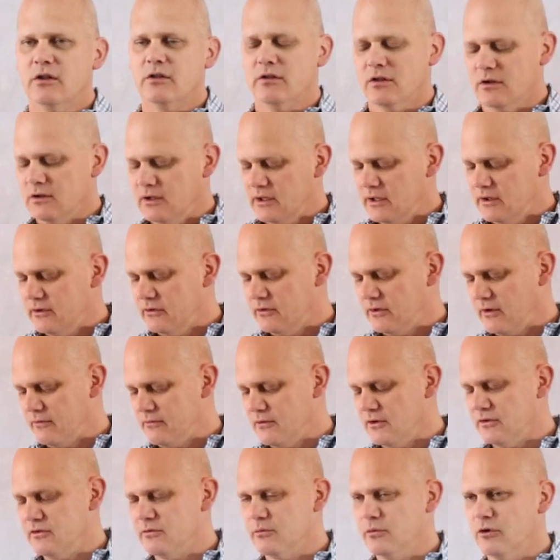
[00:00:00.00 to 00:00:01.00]
the leaders of
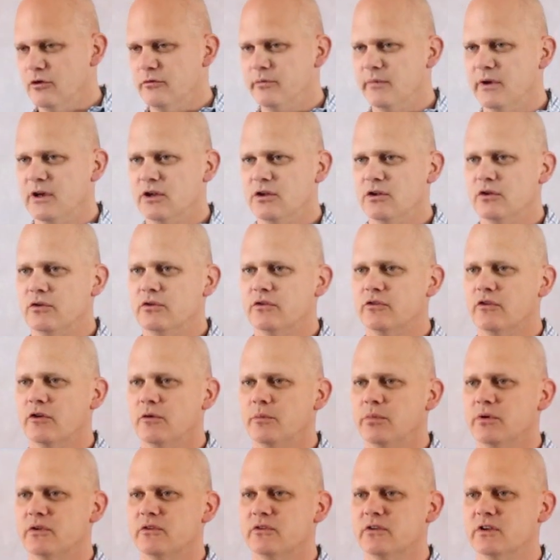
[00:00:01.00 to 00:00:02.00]
this movement use their
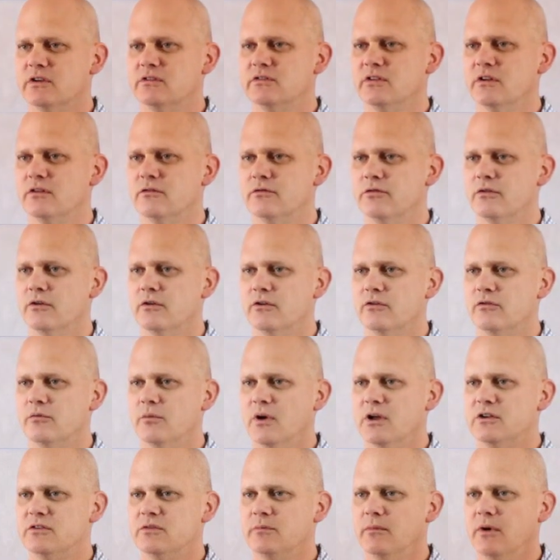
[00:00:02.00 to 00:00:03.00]
position for as
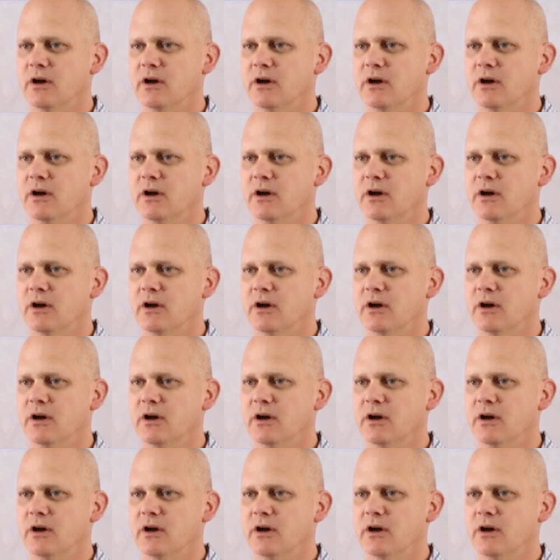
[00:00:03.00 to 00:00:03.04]
much